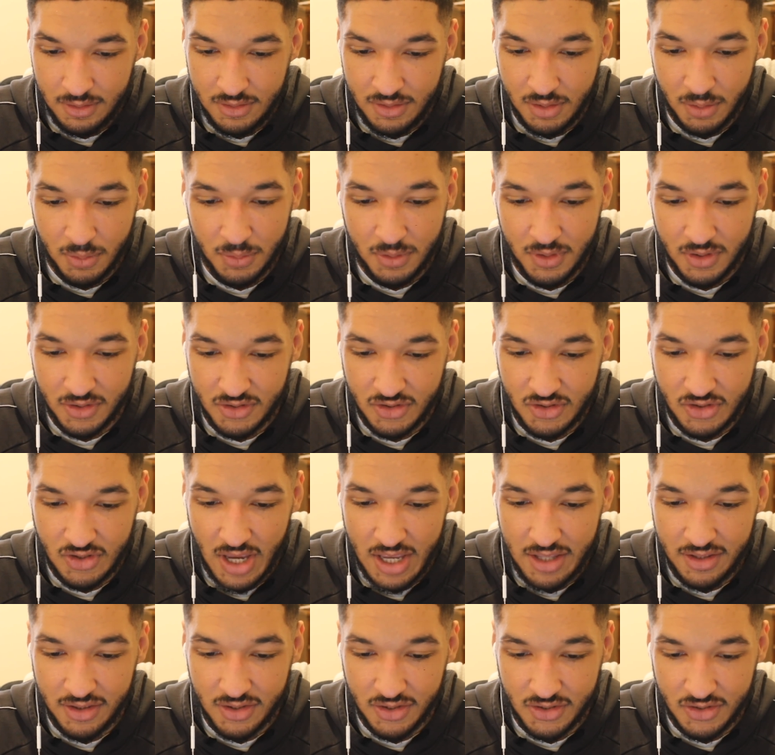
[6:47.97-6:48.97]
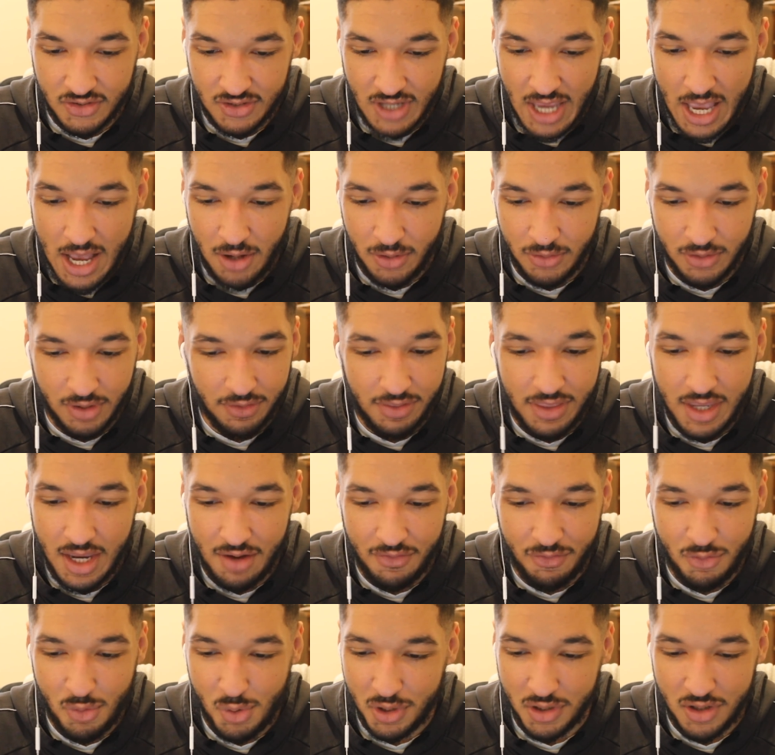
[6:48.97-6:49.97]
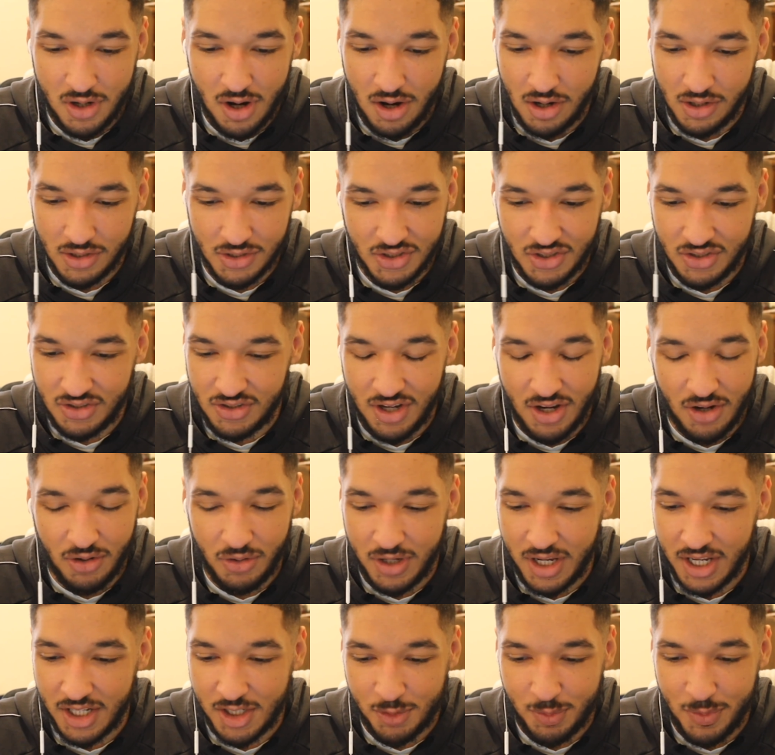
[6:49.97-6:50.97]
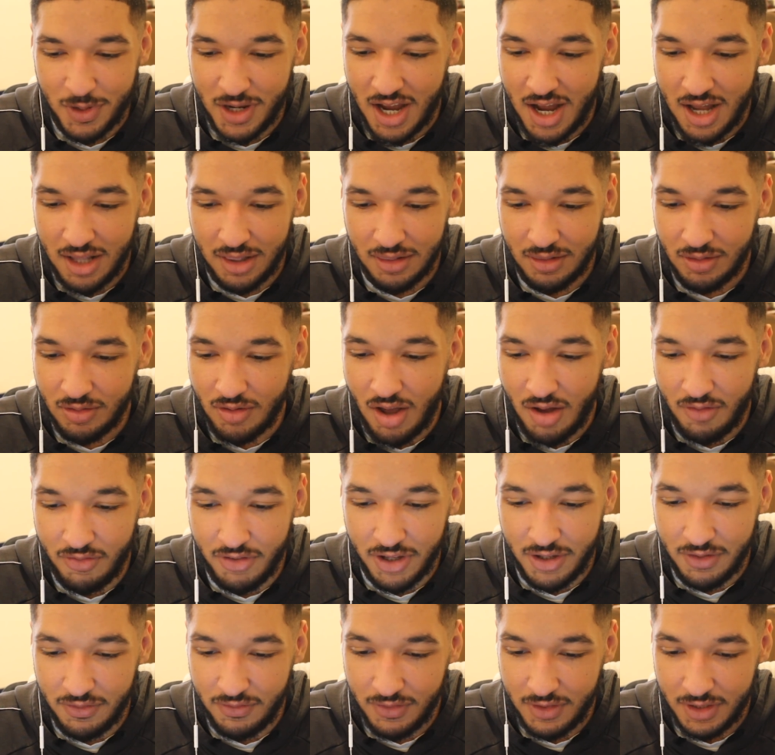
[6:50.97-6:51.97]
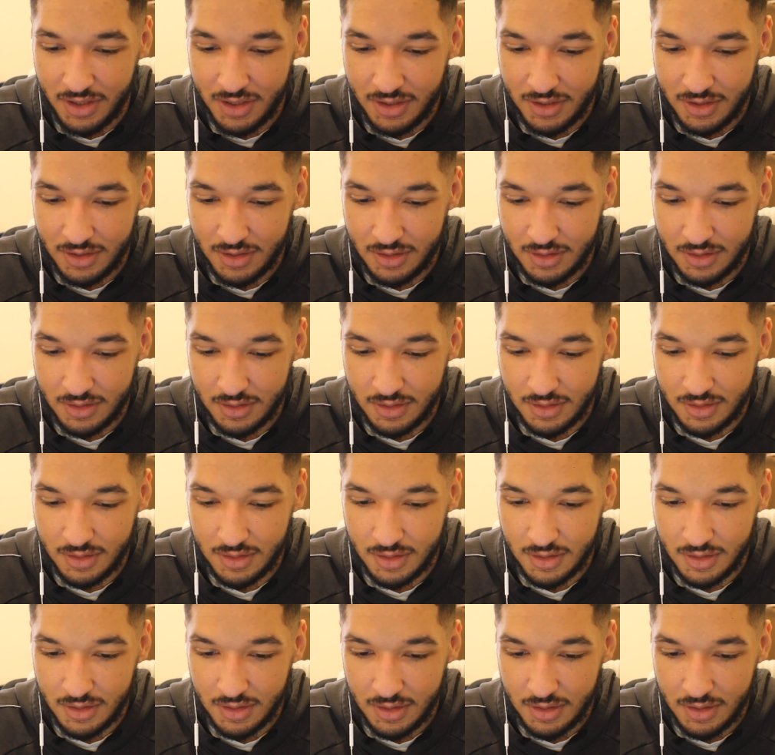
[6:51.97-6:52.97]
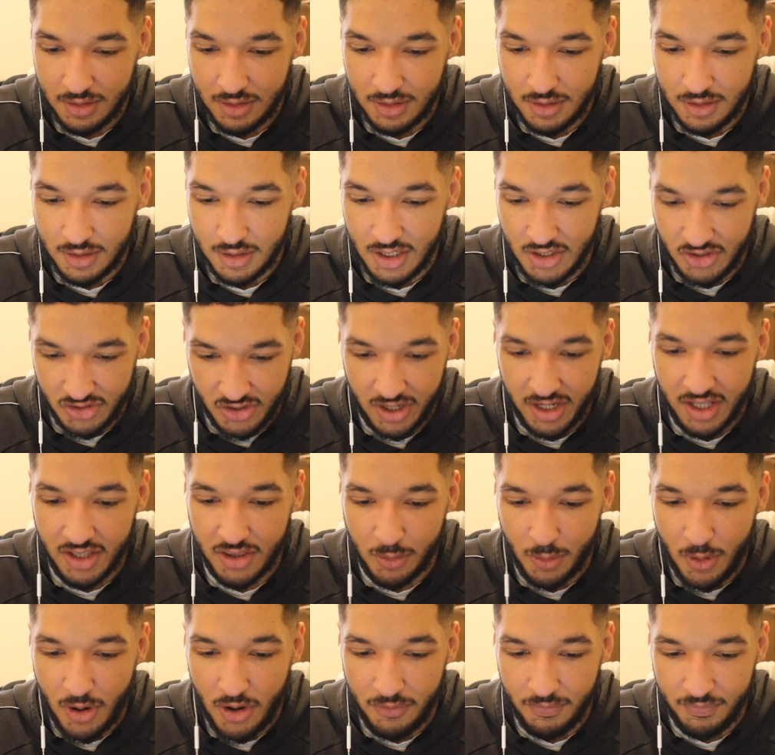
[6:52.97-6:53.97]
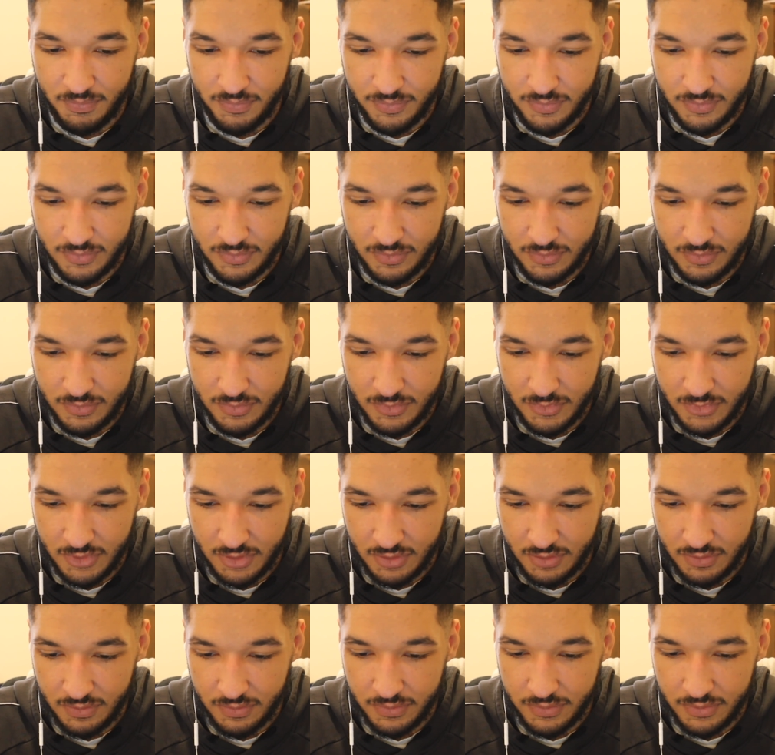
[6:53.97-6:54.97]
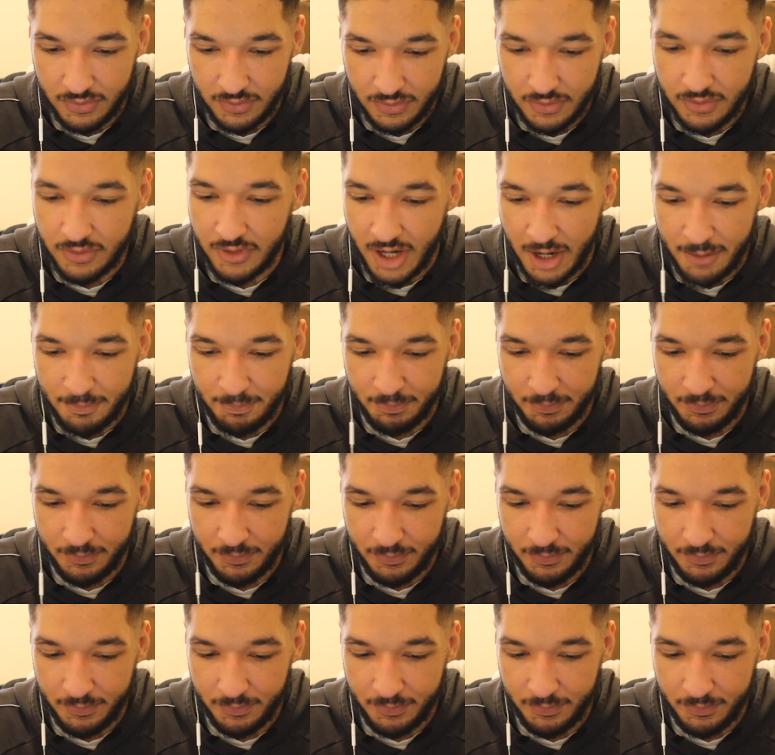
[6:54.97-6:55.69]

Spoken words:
Dude, the sound of the F1 car still gets me. I love it. He's gonna hit the wall. Yeah.